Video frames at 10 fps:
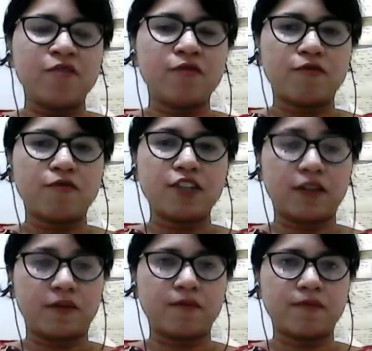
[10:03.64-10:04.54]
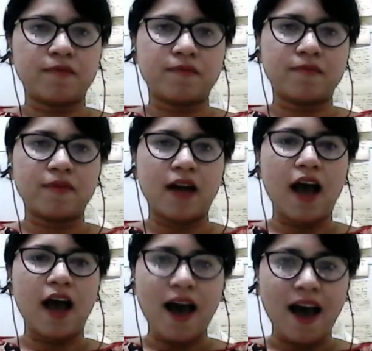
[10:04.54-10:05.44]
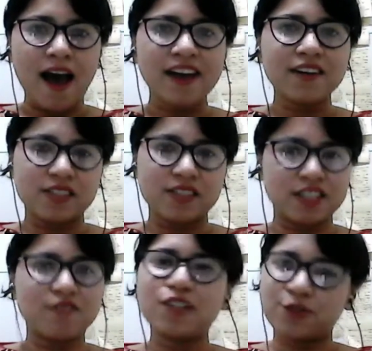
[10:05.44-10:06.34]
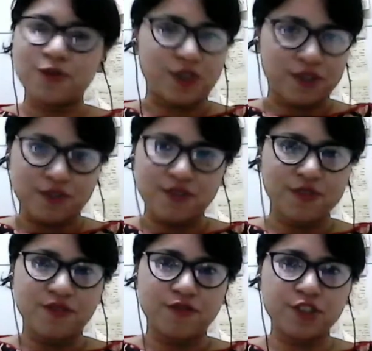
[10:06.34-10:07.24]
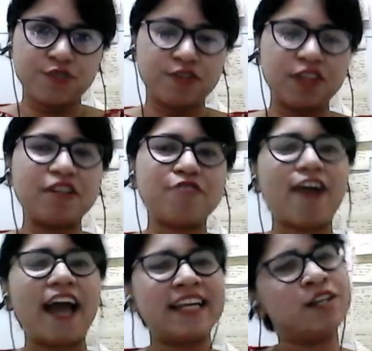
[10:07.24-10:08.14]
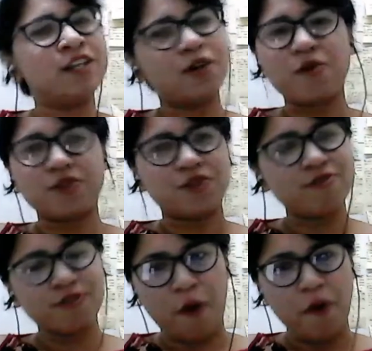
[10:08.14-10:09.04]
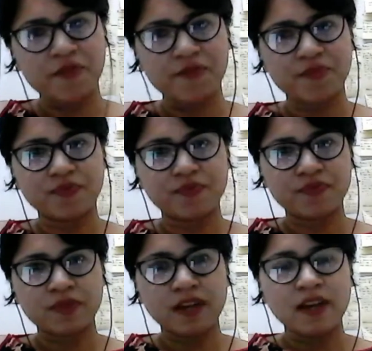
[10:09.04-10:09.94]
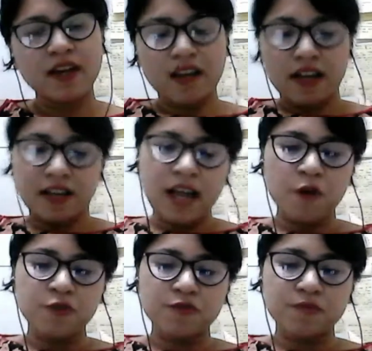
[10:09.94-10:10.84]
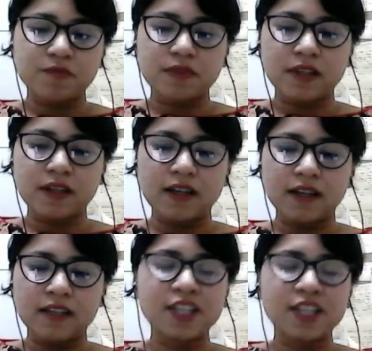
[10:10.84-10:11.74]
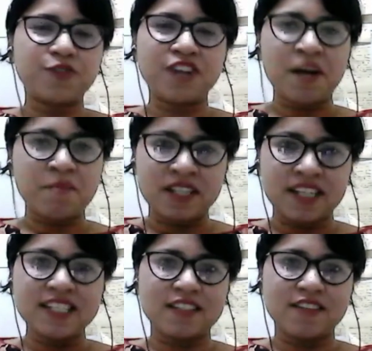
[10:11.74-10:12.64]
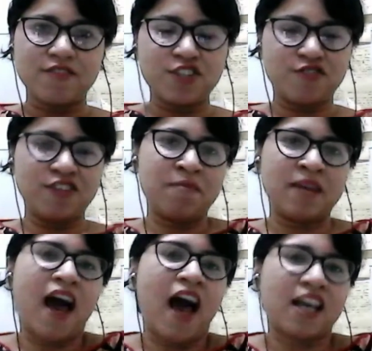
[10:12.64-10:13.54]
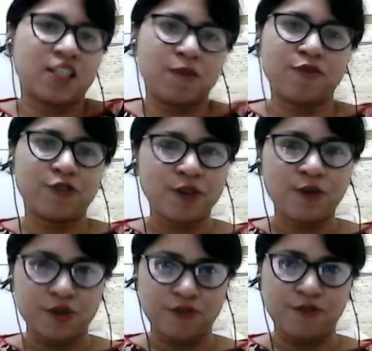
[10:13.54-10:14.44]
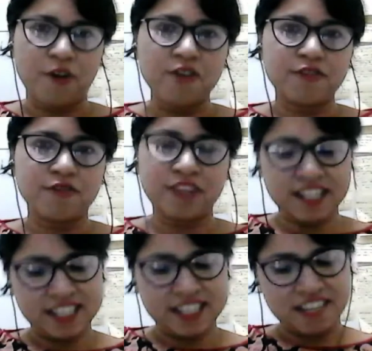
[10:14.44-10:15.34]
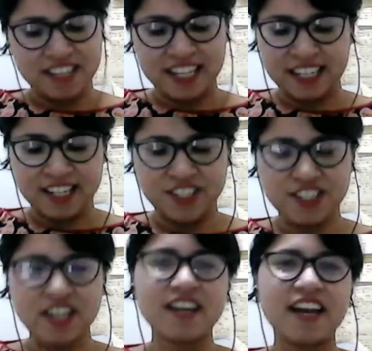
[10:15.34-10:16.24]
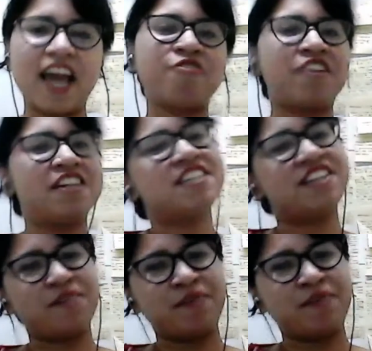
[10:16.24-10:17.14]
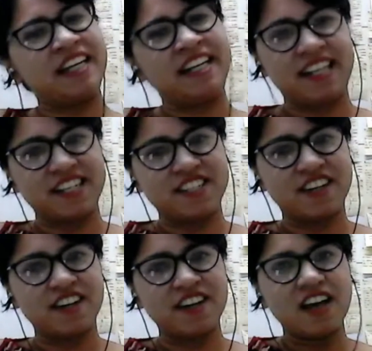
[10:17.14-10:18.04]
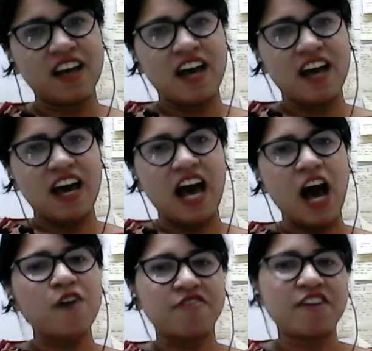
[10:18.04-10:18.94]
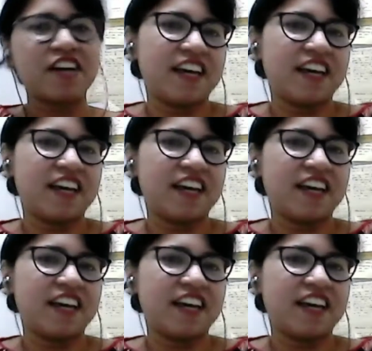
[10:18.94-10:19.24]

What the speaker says: with our civil suit, which we will file in the court of law. Now, there are two remedies which we may ask before the court of law. One is civil in nature and one is criminal in nature. However, here,